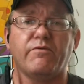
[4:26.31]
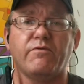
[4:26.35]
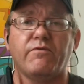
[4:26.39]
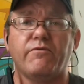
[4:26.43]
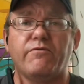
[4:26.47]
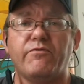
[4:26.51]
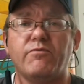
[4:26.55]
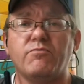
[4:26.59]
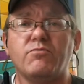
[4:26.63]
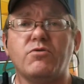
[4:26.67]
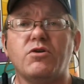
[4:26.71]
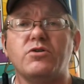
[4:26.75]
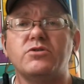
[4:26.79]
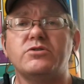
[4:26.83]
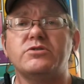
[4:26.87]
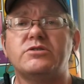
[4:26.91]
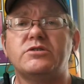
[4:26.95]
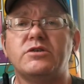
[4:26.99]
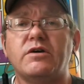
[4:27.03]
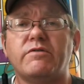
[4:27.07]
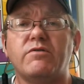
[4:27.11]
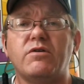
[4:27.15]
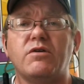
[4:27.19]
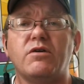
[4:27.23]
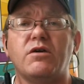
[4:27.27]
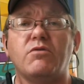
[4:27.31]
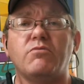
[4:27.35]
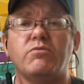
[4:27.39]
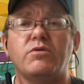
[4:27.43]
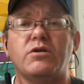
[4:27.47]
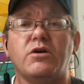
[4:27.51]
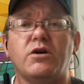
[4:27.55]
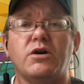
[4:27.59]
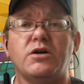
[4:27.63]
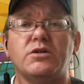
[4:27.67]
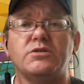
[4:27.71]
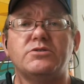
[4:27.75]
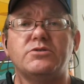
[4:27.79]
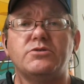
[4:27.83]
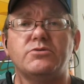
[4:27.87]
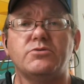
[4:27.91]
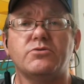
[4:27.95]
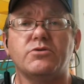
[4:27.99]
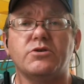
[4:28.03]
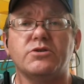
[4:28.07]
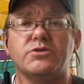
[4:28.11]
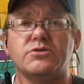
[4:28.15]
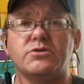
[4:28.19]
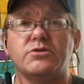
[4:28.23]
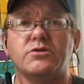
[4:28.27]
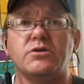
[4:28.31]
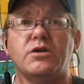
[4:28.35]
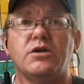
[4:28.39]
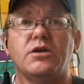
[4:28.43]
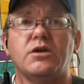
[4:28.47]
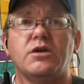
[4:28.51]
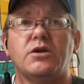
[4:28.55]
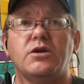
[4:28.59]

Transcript: from Gold and Silver I went on to Crystal.